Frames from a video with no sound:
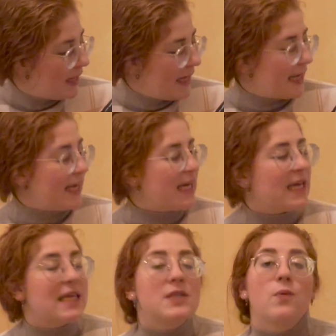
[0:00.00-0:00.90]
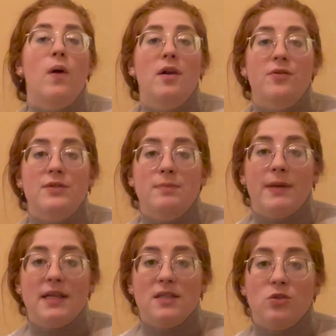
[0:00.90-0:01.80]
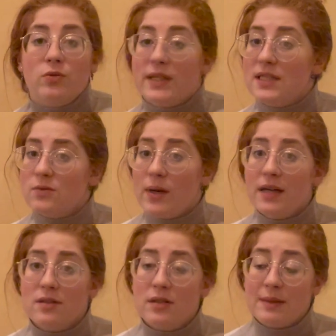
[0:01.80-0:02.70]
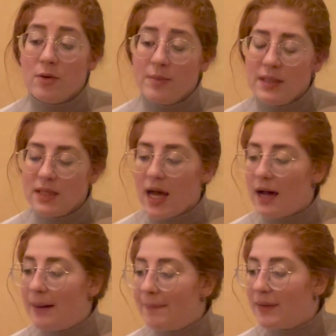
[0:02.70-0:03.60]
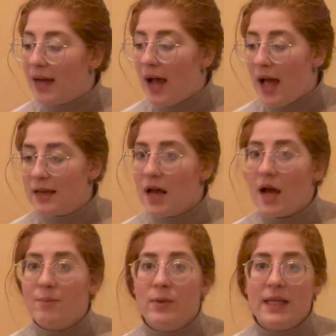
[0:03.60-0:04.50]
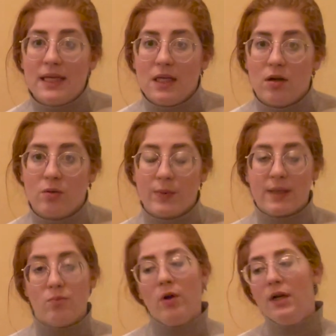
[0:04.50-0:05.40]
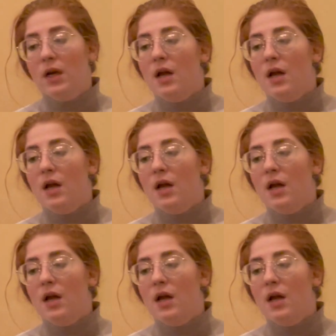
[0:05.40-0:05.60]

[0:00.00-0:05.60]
He is one of Spain's greatest writers at the moment, and I'm really keen on reading more.